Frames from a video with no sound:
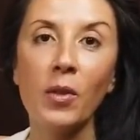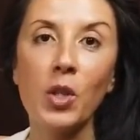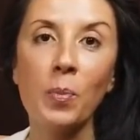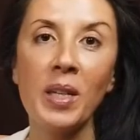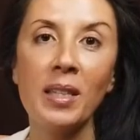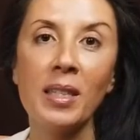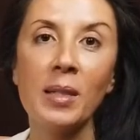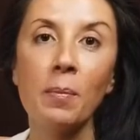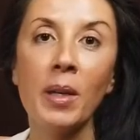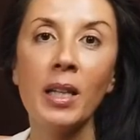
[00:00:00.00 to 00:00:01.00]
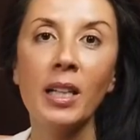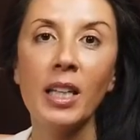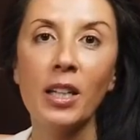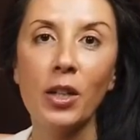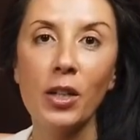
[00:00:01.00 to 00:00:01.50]
which means
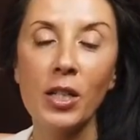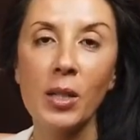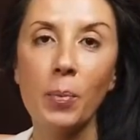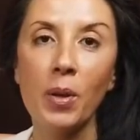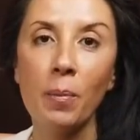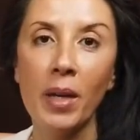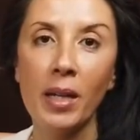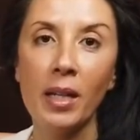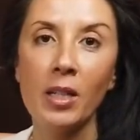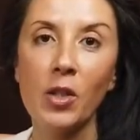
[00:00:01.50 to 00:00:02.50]
milliliters per minute.